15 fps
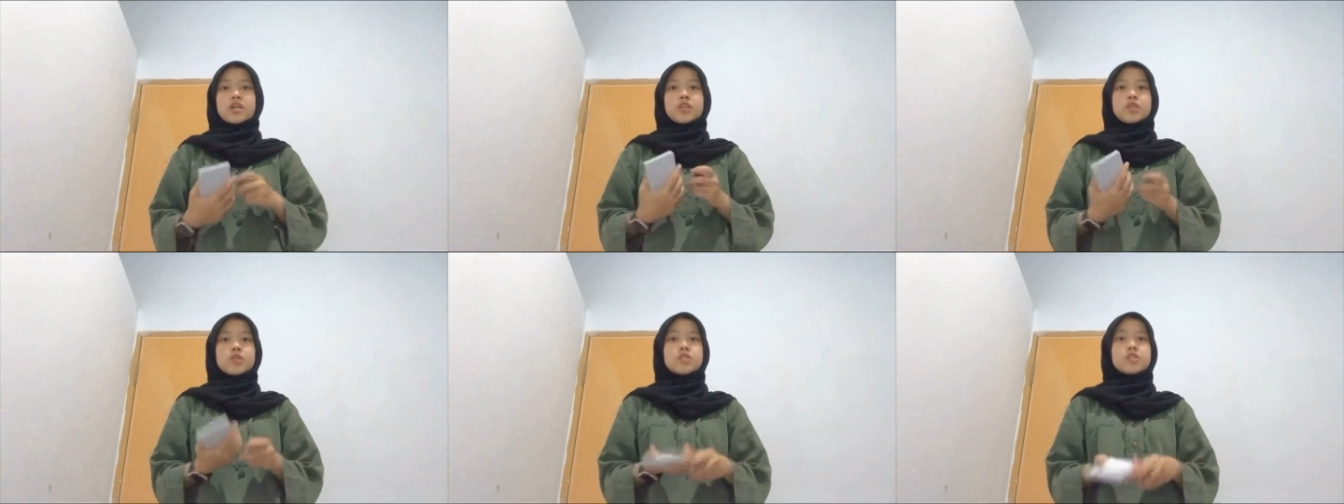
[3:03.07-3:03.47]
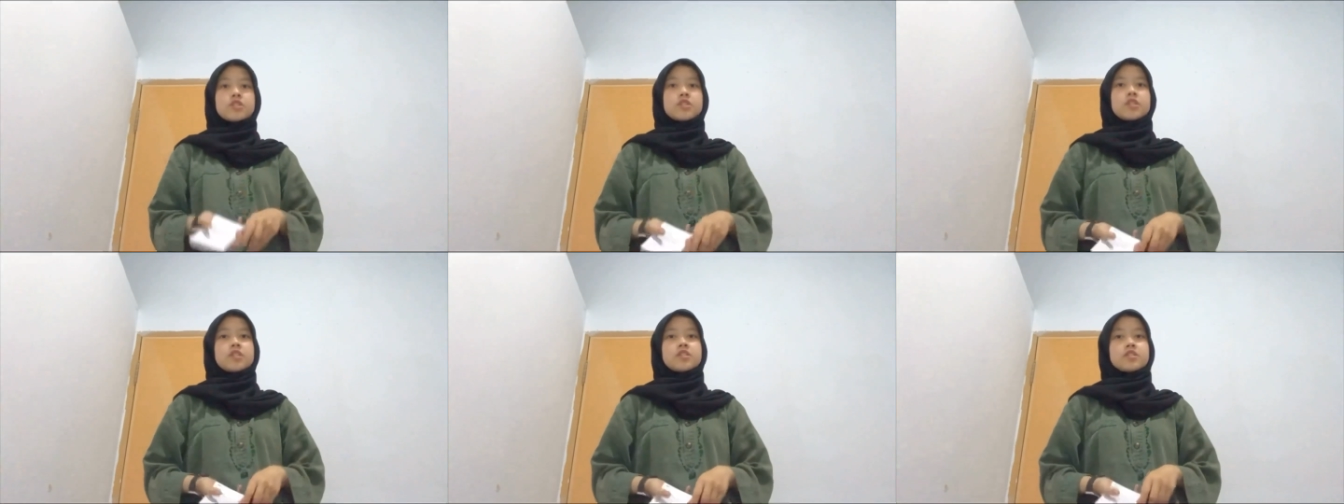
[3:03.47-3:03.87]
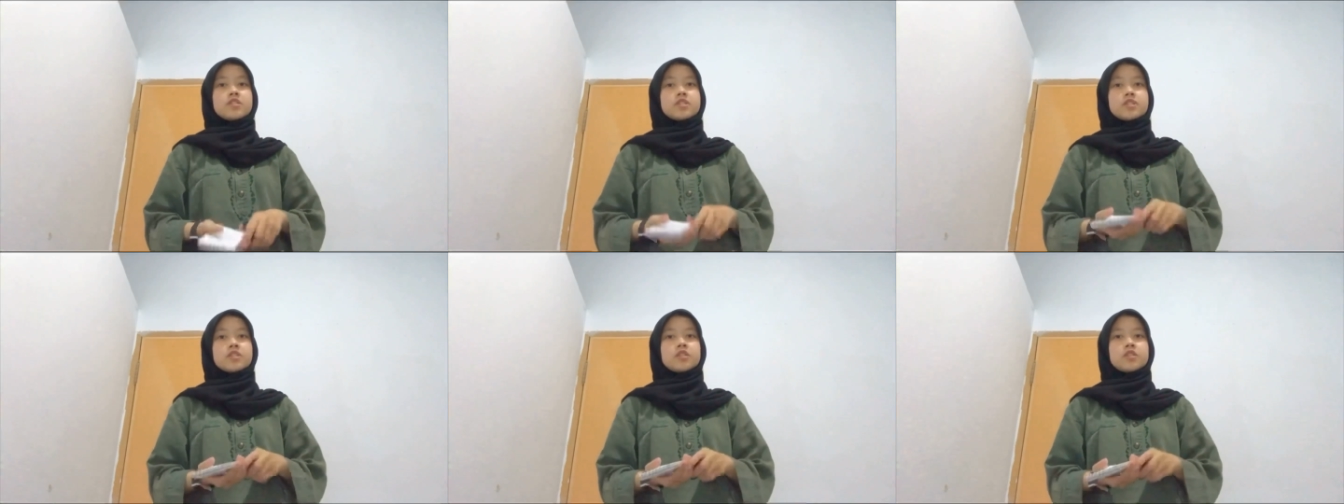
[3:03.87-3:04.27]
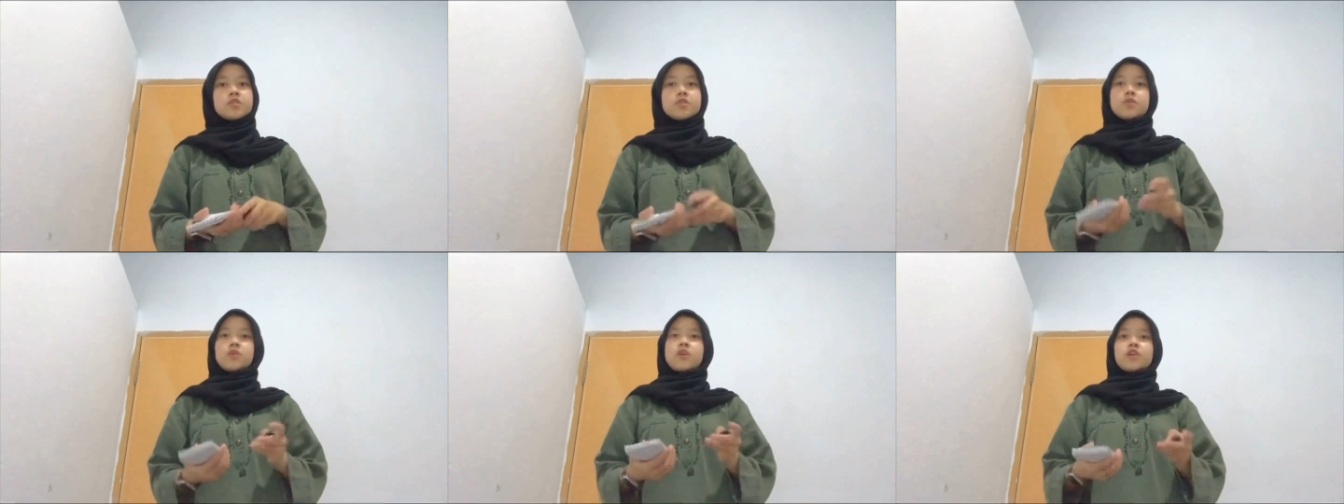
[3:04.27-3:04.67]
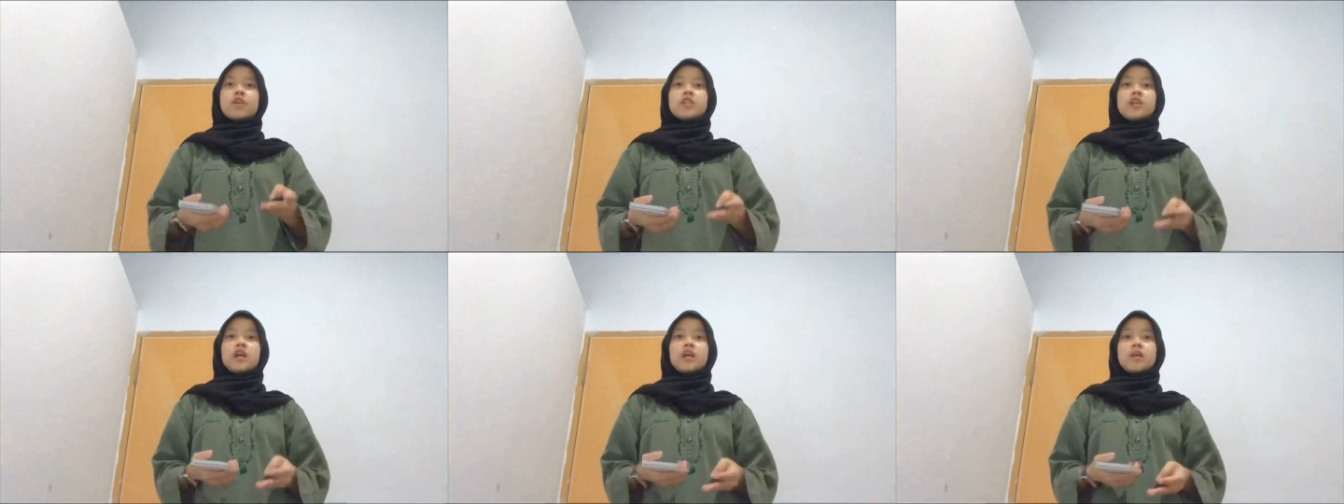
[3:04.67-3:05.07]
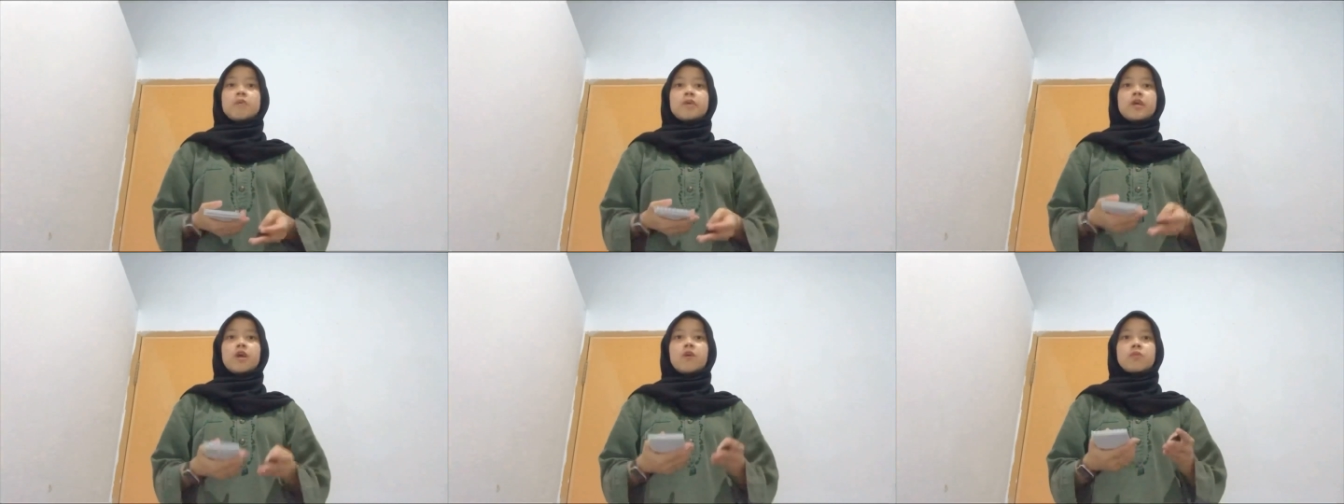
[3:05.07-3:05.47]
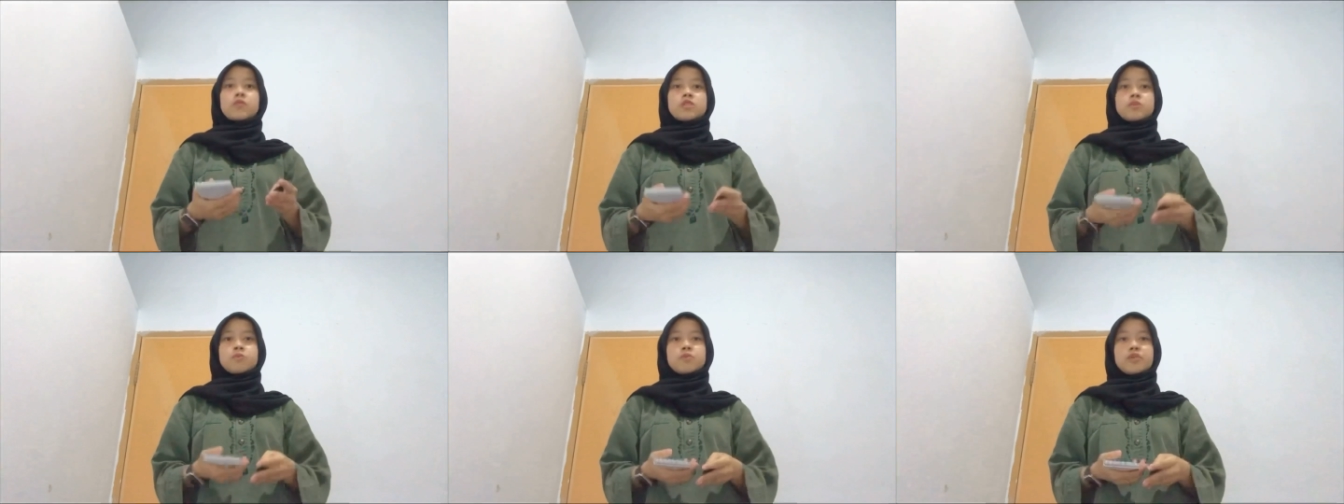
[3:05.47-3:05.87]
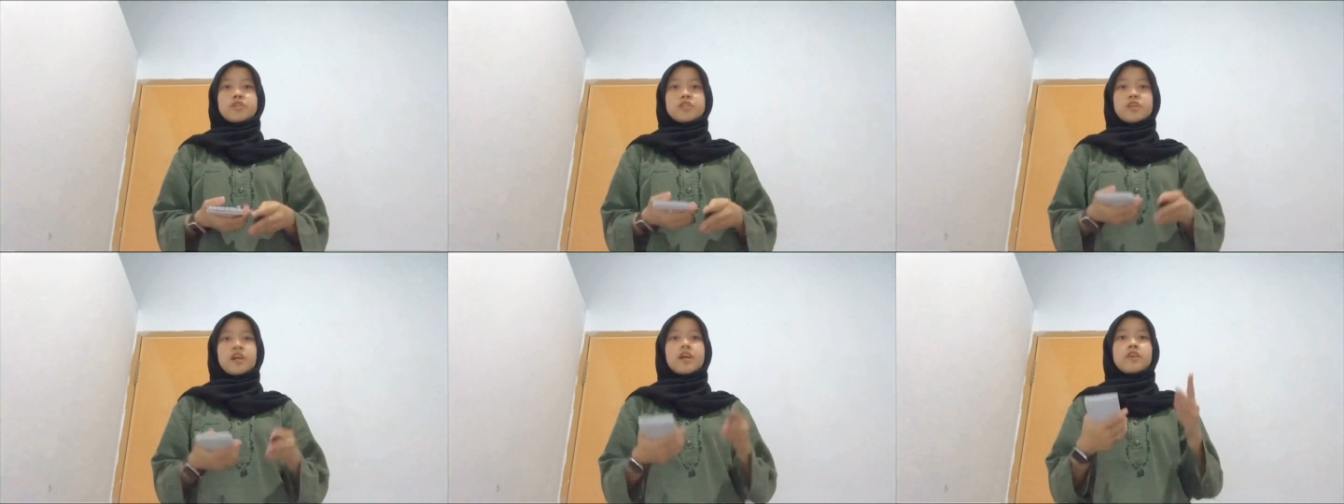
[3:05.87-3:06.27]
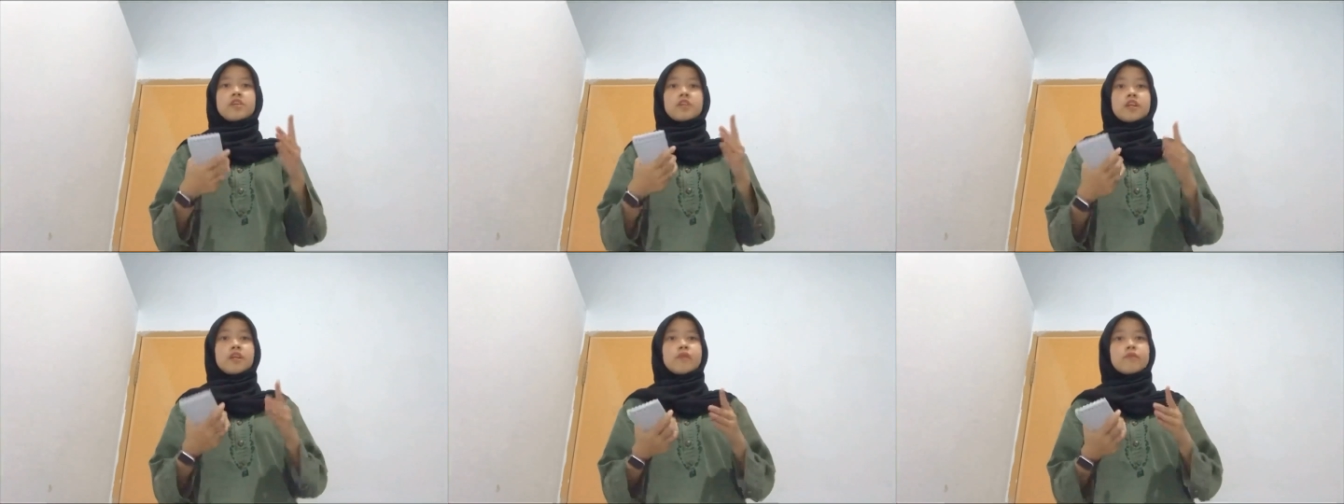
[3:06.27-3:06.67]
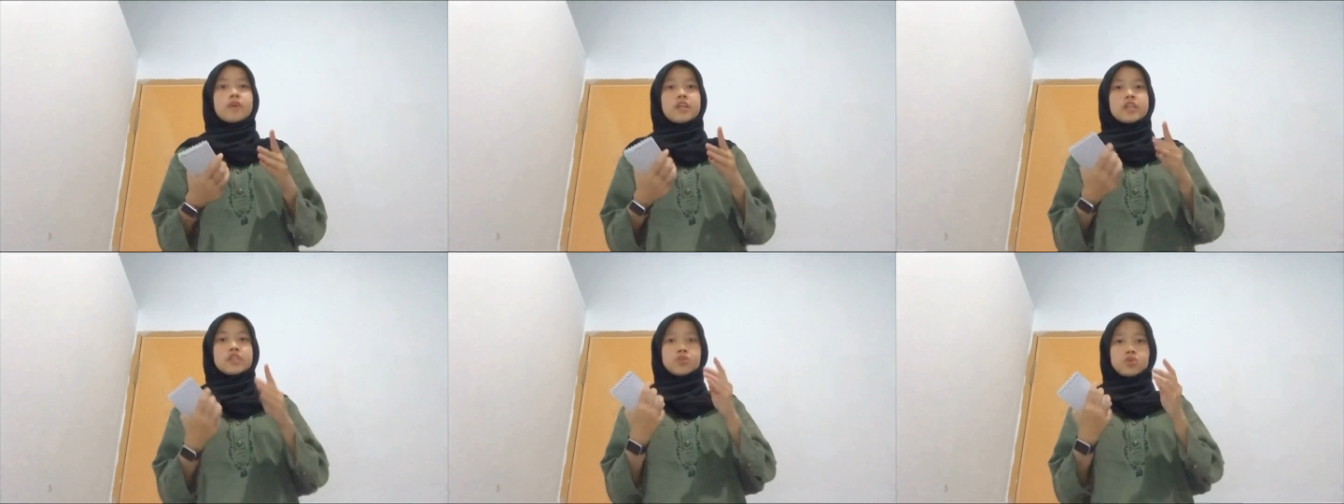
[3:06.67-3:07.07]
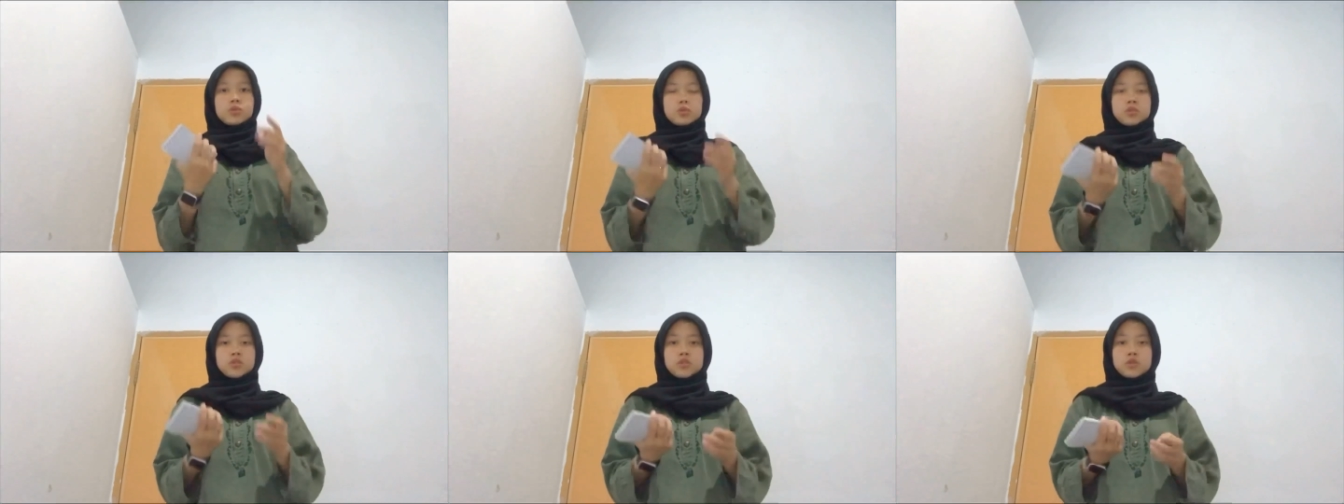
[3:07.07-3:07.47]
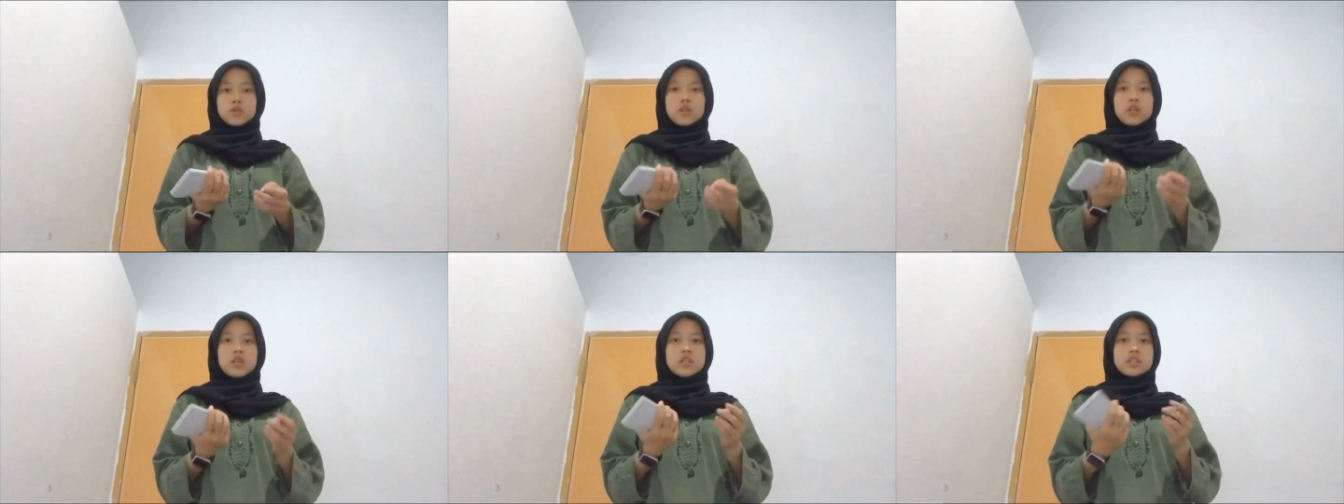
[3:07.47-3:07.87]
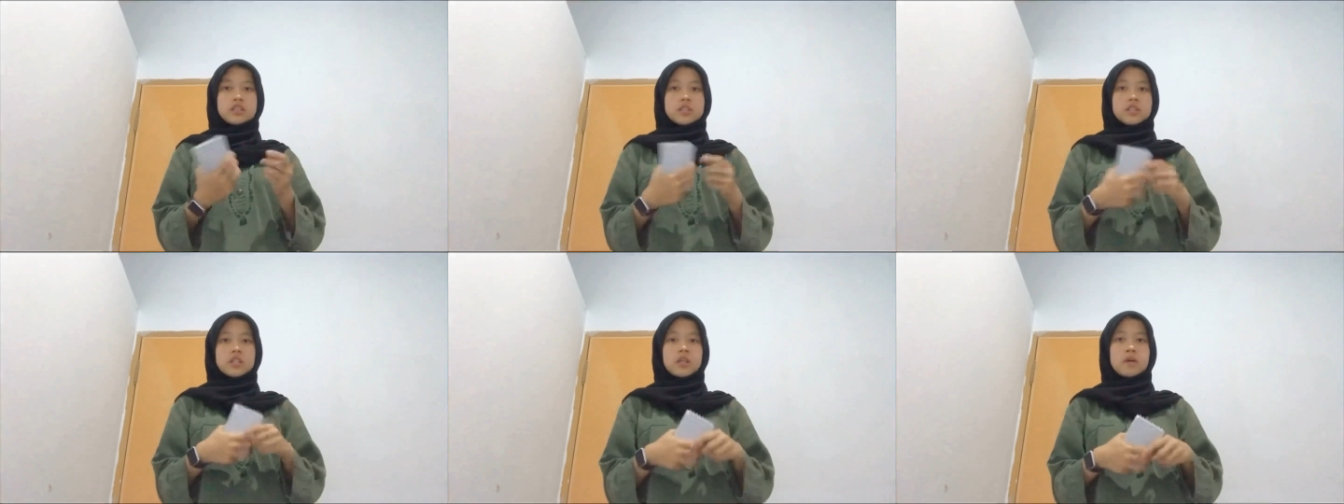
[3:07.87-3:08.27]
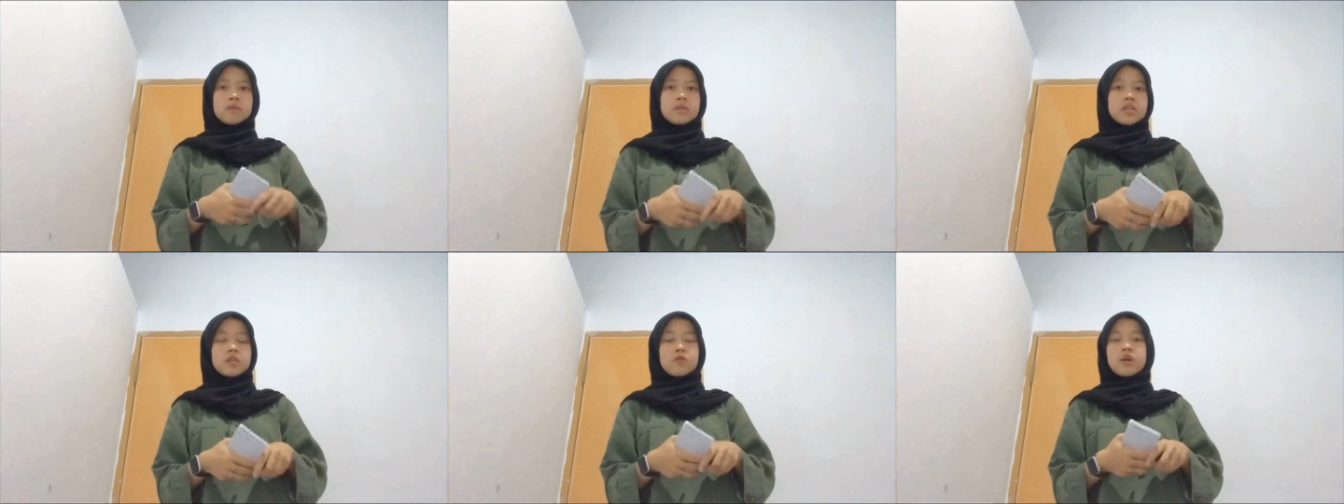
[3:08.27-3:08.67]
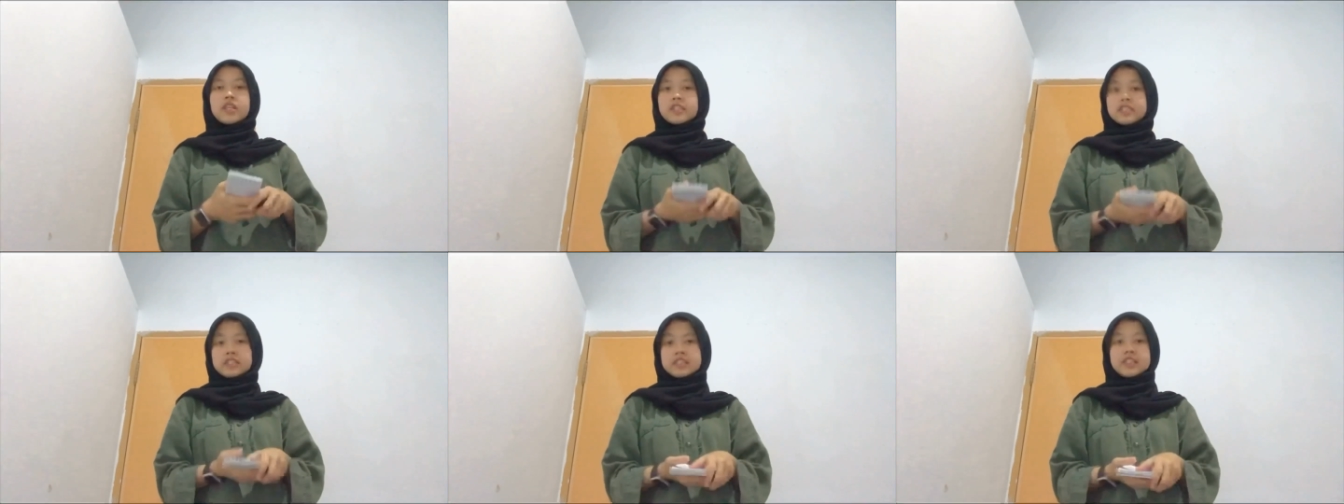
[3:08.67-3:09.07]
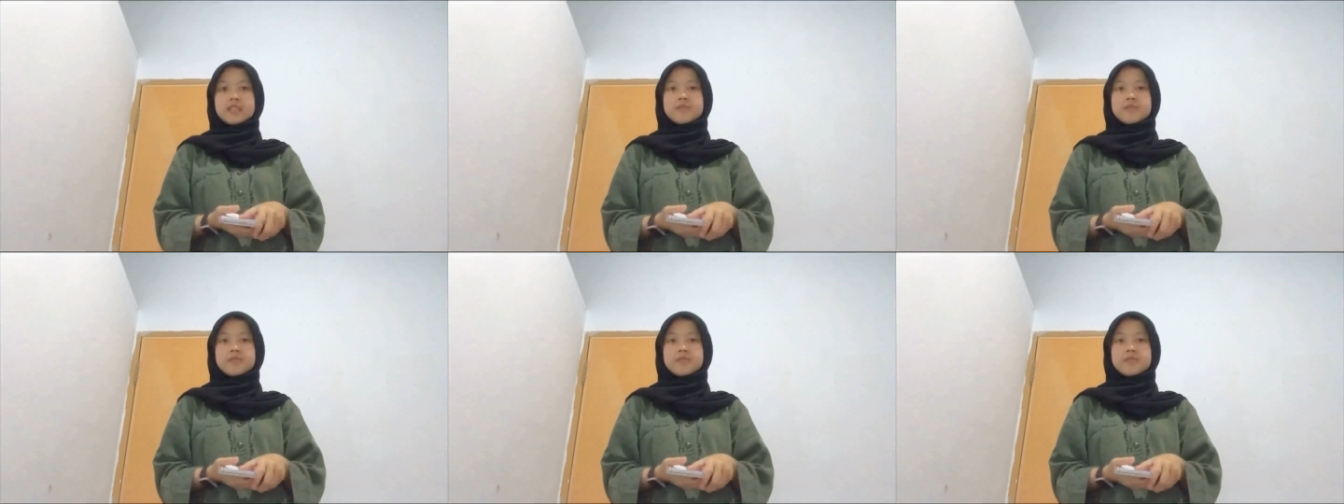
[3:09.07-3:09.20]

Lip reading: Use transition to connect the element of a speech and give its structure a dynamic quality.